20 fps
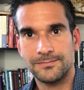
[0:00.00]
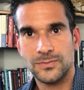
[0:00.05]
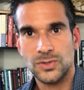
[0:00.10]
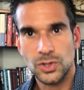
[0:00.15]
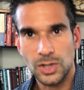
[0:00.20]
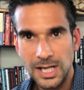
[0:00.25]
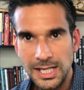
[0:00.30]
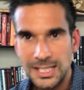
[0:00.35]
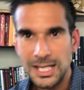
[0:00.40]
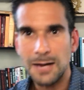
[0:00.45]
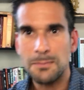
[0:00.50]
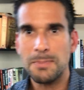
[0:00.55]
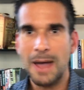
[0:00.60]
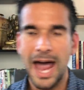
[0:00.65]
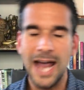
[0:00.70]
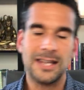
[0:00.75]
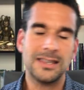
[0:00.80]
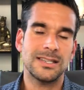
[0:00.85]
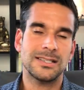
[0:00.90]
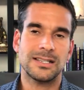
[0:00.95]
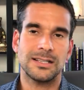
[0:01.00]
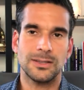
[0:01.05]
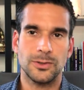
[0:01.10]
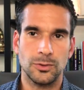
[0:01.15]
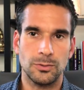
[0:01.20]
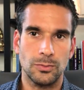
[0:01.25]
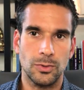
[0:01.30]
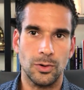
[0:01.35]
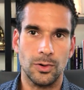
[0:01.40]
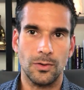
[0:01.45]
So let's unpack this a
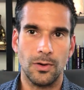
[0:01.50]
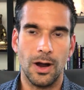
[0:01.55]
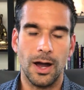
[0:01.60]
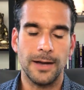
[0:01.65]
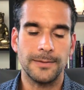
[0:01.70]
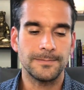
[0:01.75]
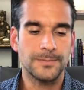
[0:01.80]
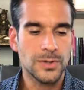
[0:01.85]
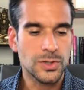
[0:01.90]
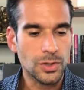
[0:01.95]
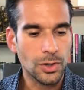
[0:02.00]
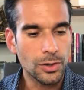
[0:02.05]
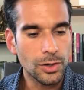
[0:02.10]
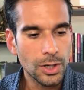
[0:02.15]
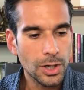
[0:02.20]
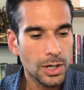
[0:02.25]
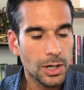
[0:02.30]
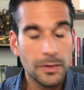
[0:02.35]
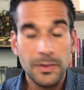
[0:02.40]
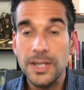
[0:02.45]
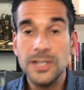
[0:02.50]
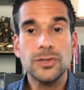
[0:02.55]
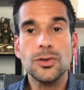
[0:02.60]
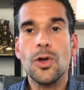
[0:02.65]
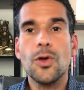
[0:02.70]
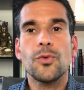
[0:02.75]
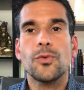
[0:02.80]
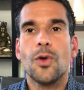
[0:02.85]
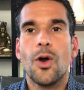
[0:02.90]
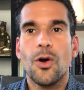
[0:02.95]
little more, right? So there's
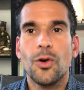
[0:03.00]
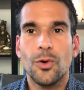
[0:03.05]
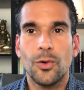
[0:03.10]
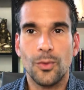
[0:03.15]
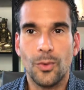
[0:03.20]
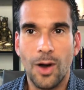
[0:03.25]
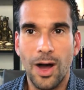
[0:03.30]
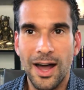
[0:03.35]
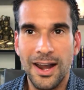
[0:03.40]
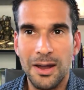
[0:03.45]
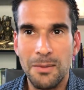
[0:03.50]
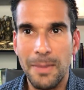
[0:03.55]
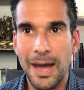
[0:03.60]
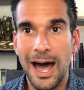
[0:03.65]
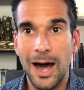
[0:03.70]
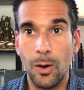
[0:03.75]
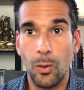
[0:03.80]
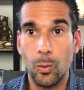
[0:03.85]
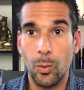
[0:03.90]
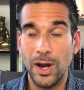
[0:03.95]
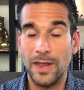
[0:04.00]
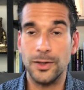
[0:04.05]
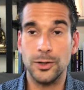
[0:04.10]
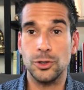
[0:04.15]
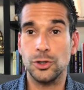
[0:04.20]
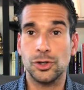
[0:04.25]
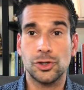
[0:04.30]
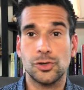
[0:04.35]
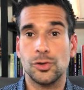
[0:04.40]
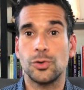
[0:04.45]
no wrong or right about whether
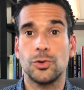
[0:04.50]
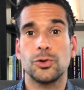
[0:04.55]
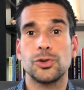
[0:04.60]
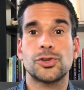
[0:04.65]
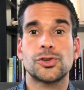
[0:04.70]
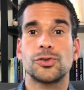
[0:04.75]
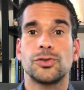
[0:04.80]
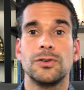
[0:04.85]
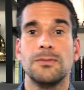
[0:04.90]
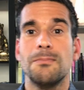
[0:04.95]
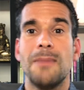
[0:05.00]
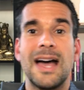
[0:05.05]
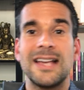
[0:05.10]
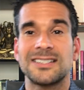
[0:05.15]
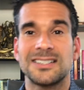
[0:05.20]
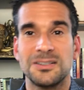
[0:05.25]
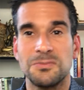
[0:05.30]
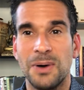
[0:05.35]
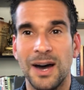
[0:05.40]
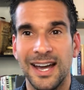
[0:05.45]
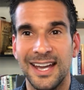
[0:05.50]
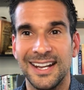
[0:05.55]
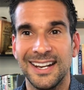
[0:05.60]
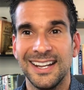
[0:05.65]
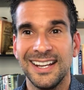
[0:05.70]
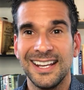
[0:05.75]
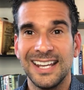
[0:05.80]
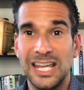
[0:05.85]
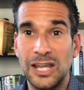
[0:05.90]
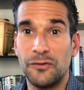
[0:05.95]
you should or shouldn't masturbate
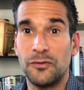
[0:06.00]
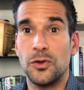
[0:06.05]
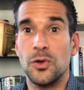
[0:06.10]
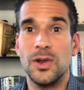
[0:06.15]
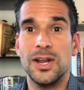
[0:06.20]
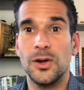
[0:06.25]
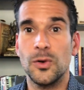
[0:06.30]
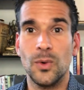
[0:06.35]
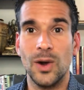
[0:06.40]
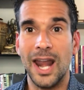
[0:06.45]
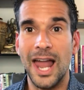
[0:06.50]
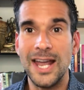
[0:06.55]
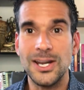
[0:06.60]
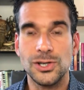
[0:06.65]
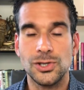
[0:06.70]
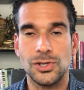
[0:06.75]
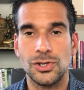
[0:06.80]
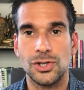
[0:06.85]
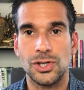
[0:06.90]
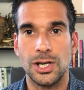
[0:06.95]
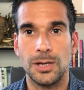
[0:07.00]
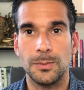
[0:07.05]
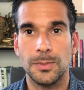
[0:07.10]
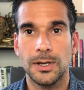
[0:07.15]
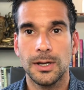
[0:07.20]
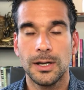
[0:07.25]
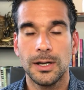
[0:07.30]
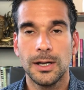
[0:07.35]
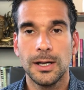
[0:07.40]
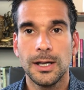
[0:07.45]
if you're in a relationship.
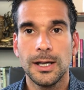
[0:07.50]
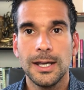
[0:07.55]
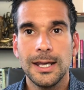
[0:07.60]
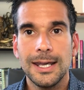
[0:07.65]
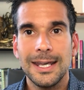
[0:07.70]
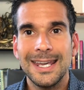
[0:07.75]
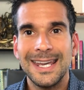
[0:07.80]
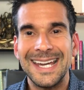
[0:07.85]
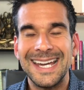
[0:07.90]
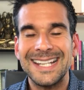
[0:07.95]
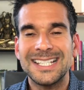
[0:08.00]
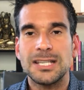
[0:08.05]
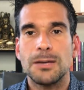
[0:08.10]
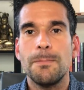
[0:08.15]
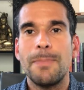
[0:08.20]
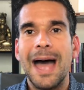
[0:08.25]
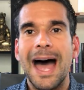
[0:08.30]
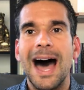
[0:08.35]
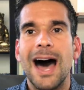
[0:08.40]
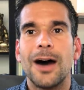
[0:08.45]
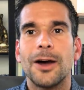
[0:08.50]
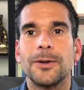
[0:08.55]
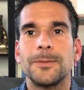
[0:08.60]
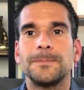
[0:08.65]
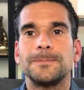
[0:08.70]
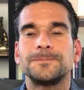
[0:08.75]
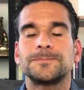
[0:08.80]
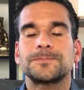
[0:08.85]
It's about